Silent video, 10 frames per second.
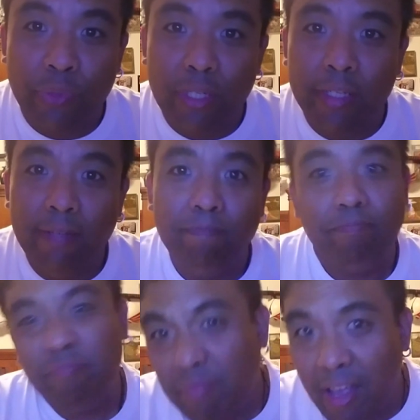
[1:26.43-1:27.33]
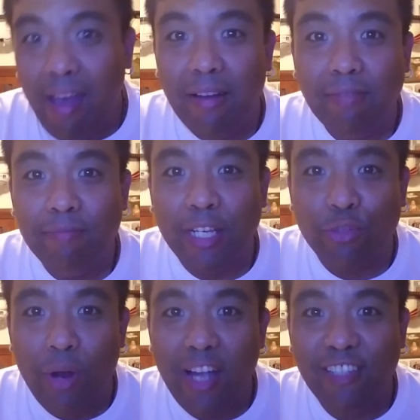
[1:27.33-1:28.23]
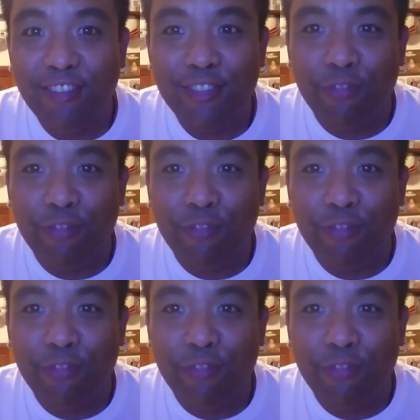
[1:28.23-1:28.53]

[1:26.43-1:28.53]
really, yeah, that's right.